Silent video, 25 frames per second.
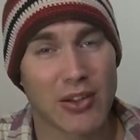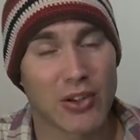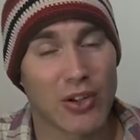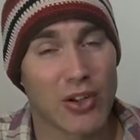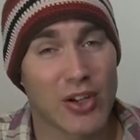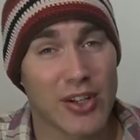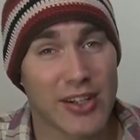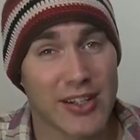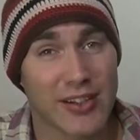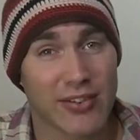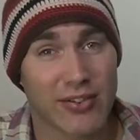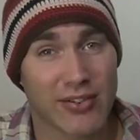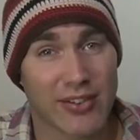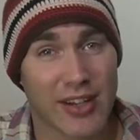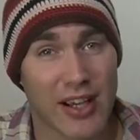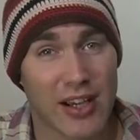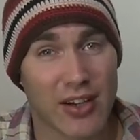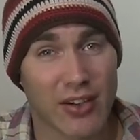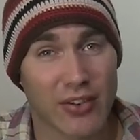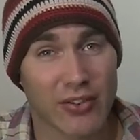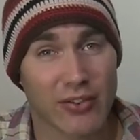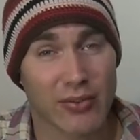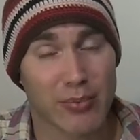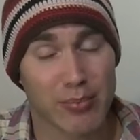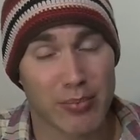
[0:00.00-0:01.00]
learning
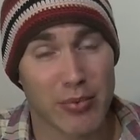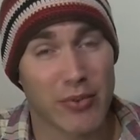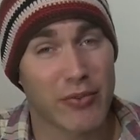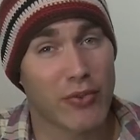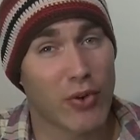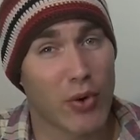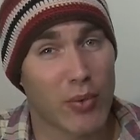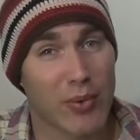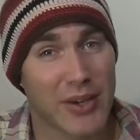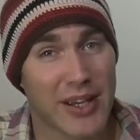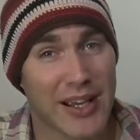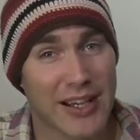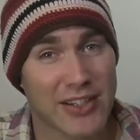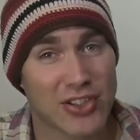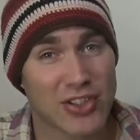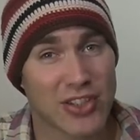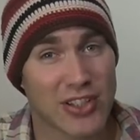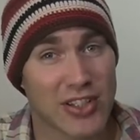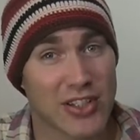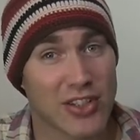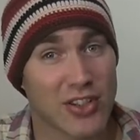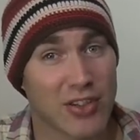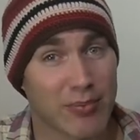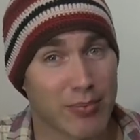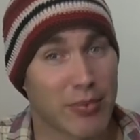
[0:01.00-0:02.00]
scales before we
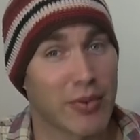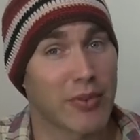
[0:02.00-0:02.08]
actually,